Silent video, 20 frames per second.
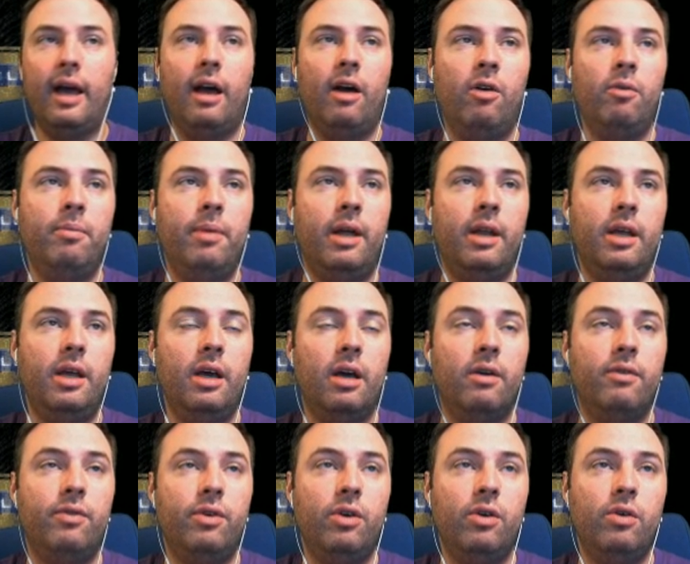How many
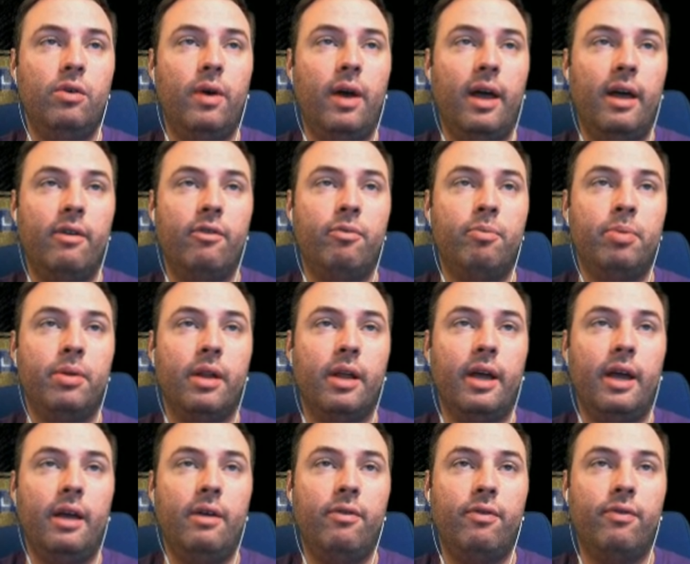of you have
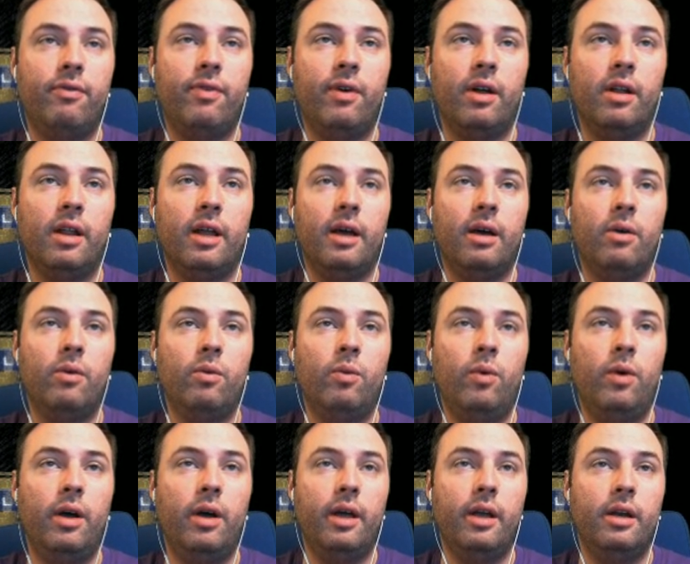played
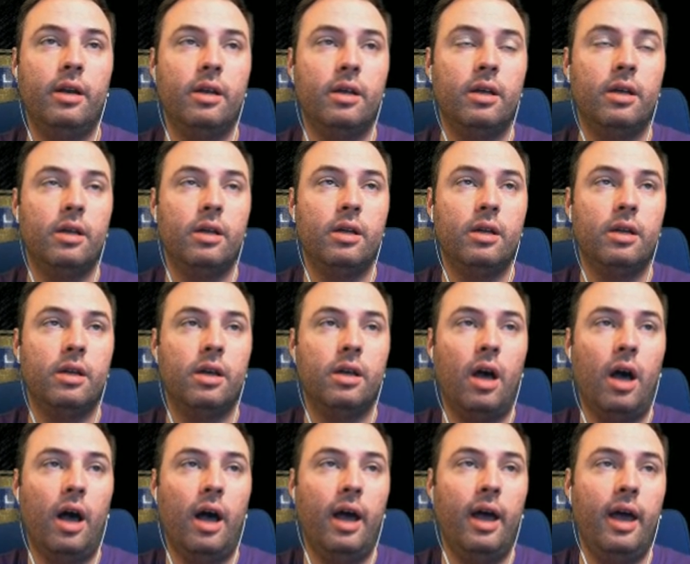Fallout one?
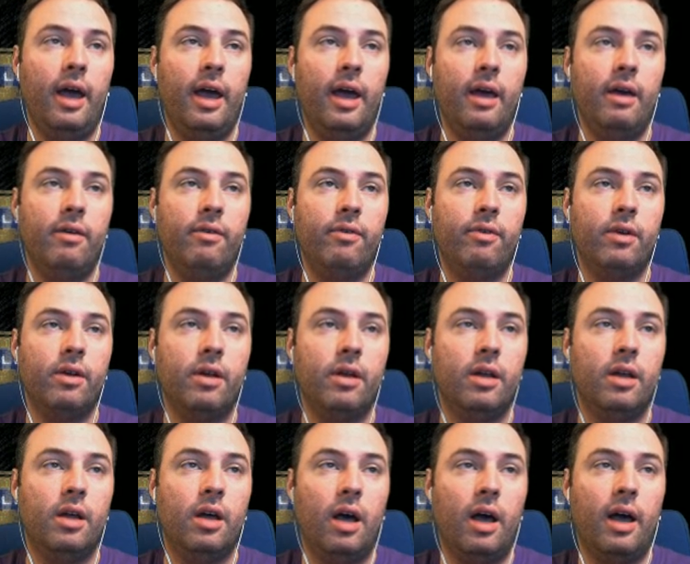I have.
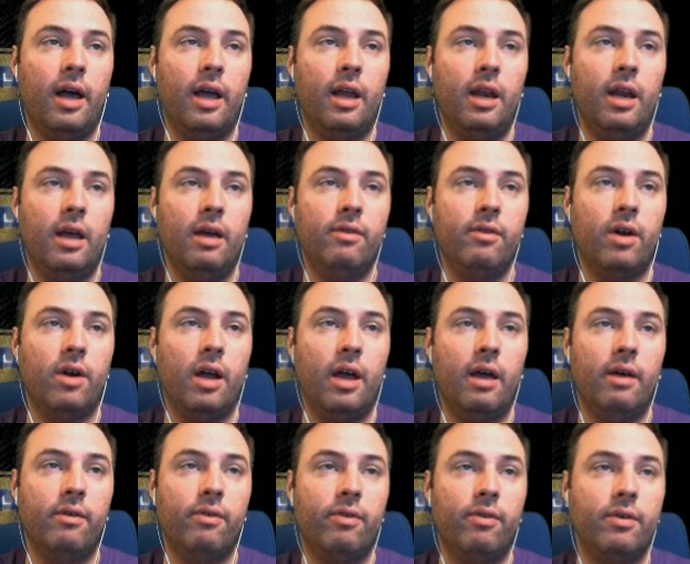I never
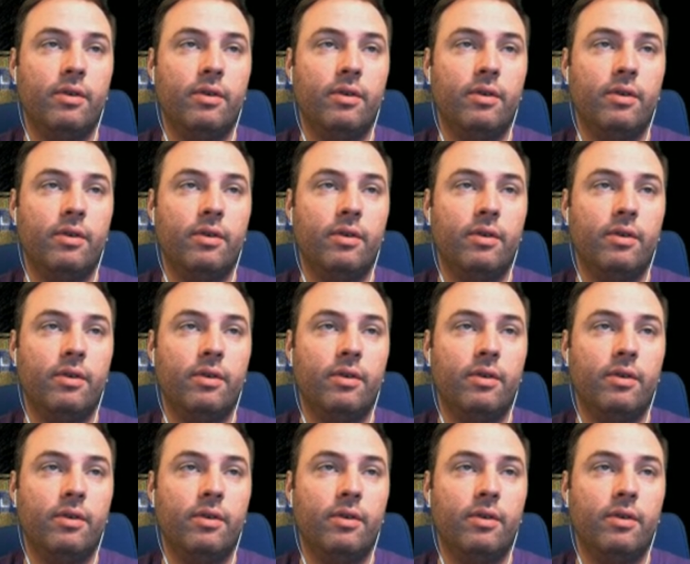have.